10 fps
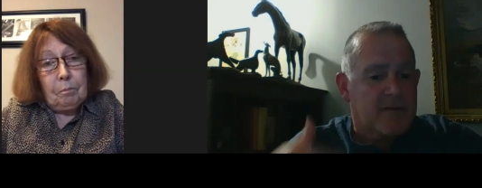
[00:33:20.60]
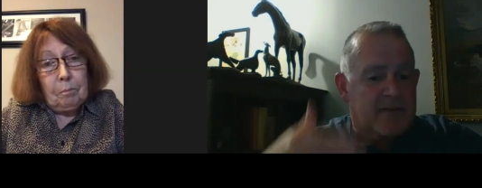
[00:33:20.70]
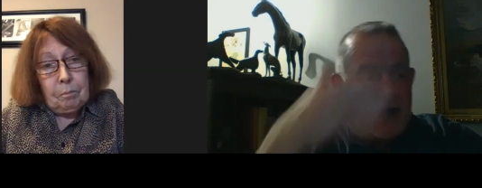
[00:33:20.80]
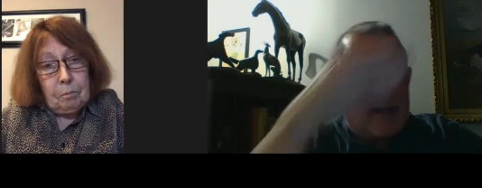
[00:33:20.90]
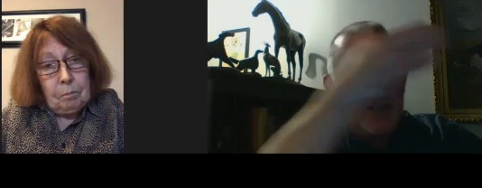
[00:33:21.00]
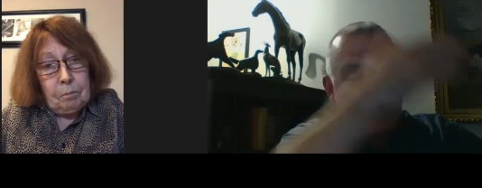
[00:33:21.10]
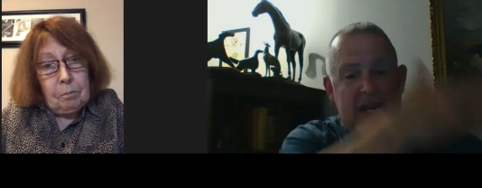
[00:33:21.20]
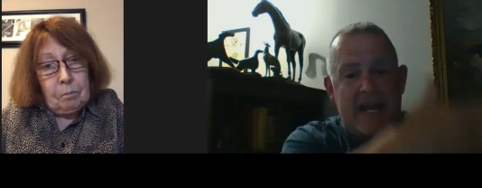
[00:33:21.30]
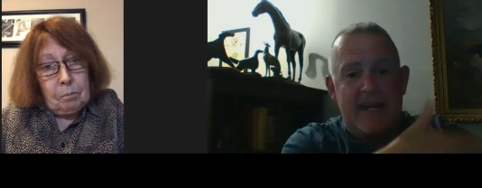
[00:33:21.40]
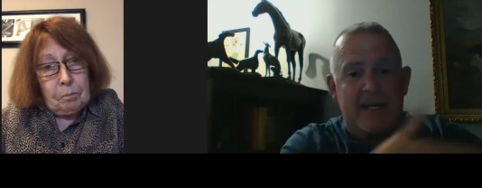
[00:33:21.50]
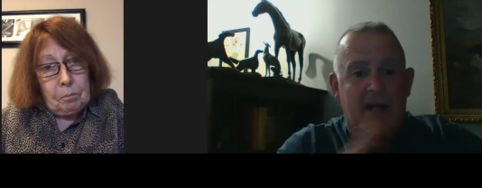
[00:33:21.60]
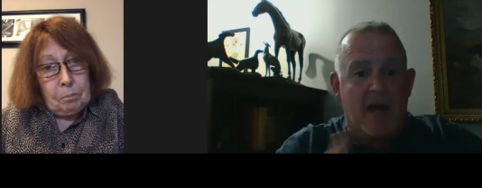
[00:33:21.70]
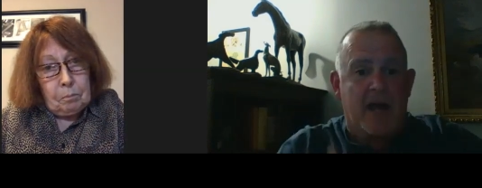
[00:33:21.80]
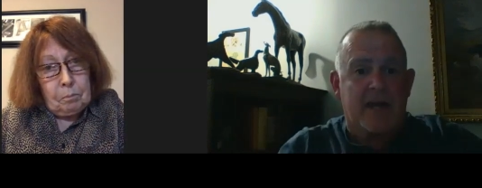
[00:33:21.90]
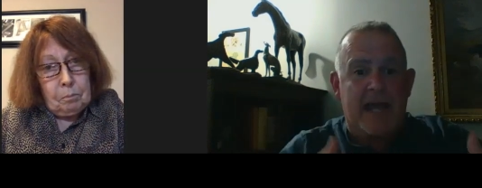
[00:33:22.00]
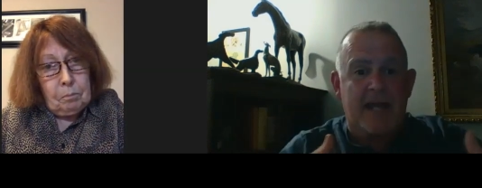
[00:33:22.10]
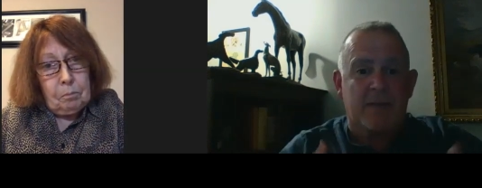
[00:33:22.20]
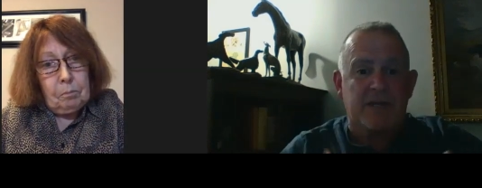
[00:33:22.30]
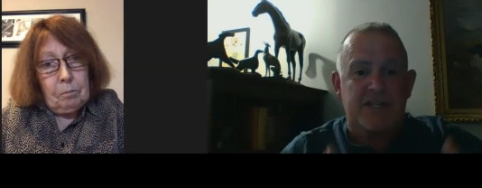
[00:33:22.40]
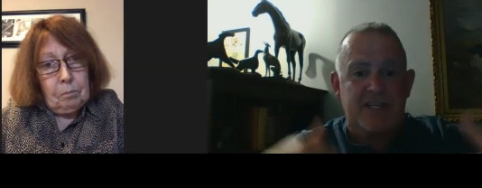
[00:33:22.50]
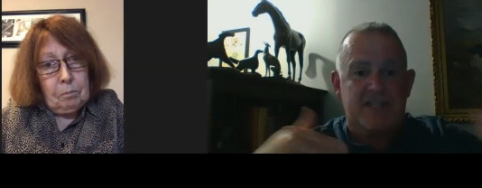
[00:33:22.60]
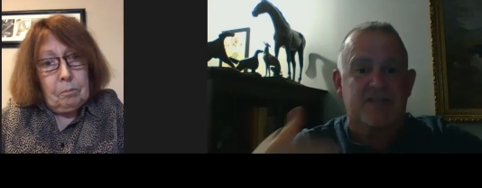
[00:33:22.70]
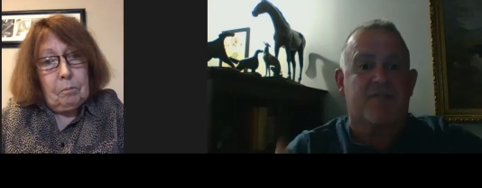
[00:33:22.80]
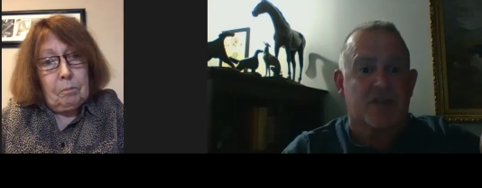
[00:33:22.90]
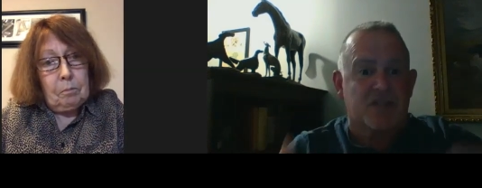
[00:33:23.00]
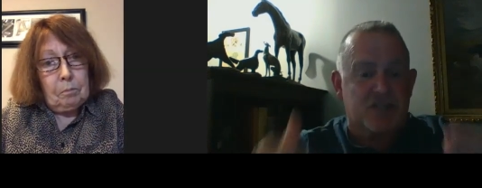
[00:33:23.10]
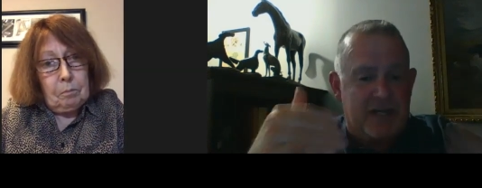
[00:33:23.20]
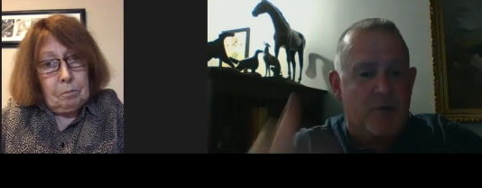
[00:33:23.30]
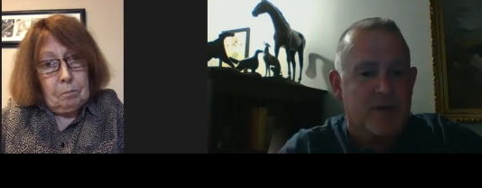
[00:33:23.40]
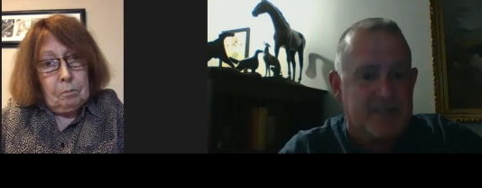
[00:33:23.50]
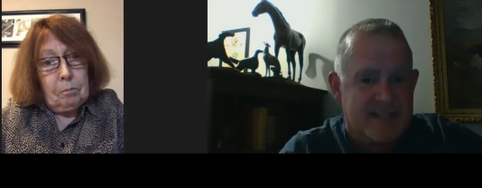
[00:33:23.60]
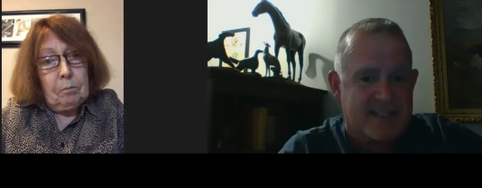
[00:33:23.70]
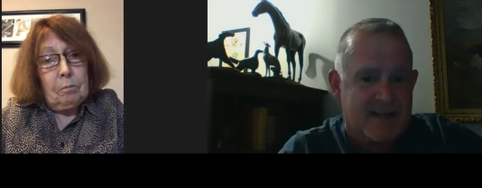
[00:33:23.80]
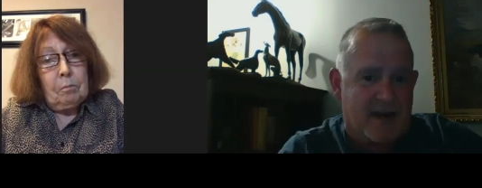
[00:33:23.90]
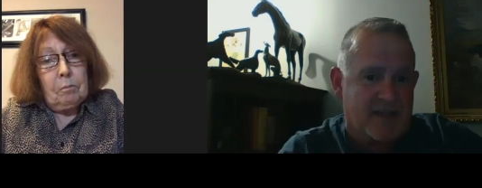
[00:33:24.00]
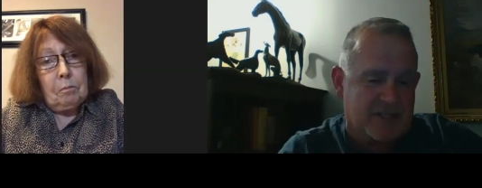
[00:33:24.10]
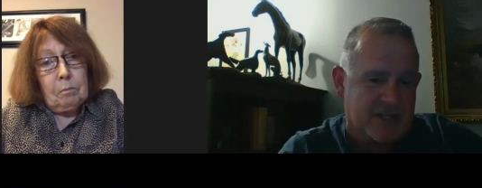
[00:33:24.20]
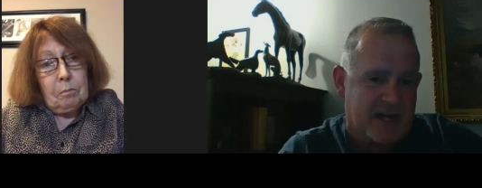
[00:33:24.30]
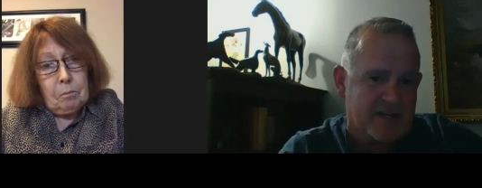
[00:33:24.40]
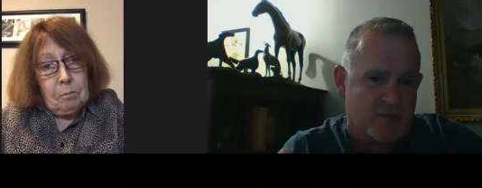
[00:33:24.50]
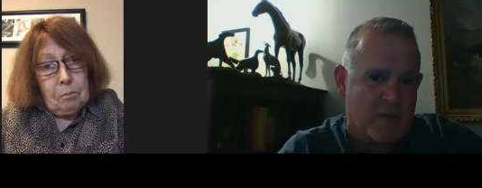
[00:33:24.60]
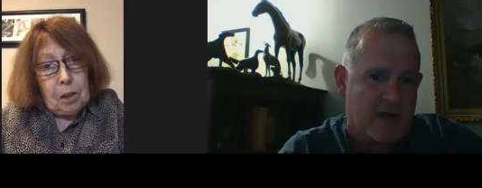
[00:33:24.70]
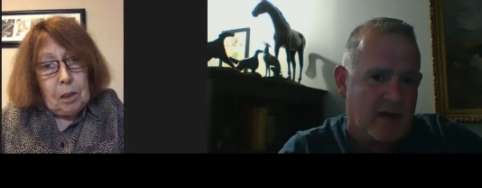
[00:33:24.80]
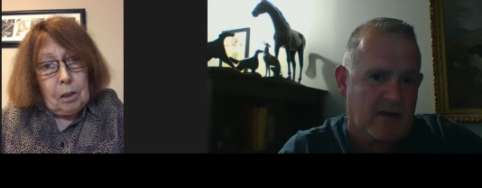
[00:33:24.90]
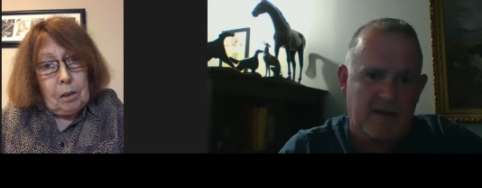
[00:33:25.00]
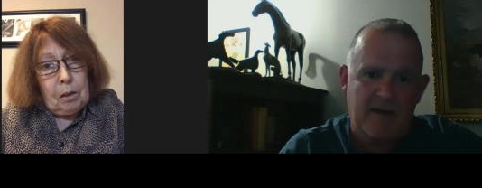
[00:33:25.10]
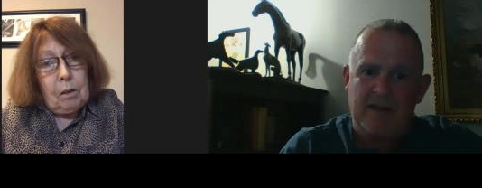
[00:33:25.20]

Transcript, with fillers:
Speaker 1: that shade line had to be just enough that she was inside the shade as well.